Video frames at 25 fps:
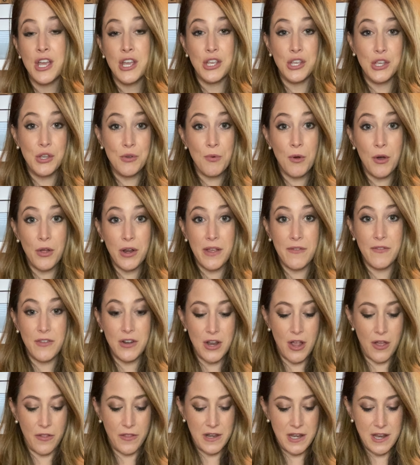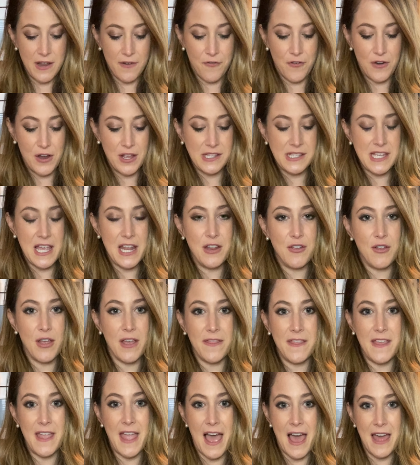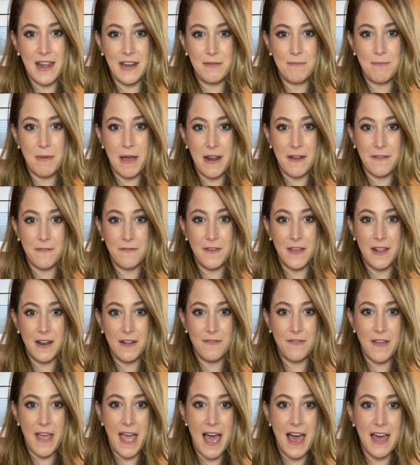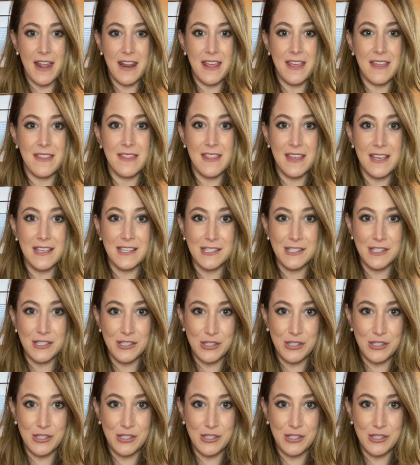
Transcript: You won't even know the difference and you get the added benefit of adding this